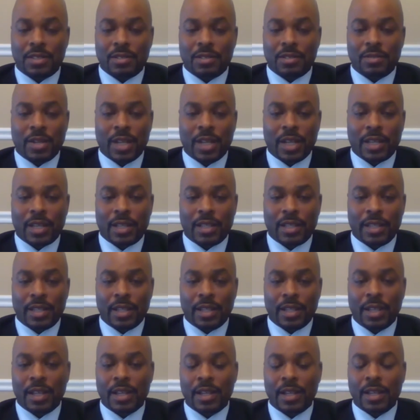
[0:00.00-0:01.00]
talk
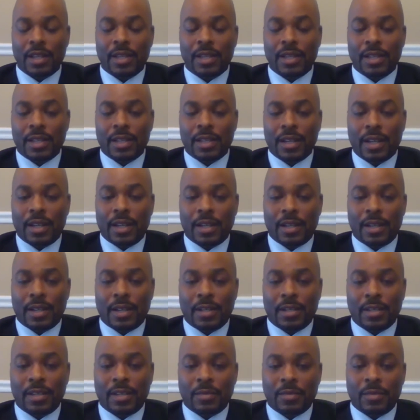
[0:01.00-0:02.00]
directly
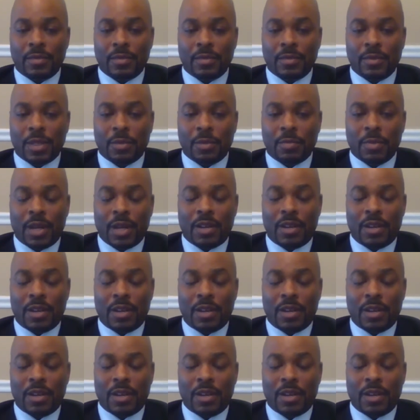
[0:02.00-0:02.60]
with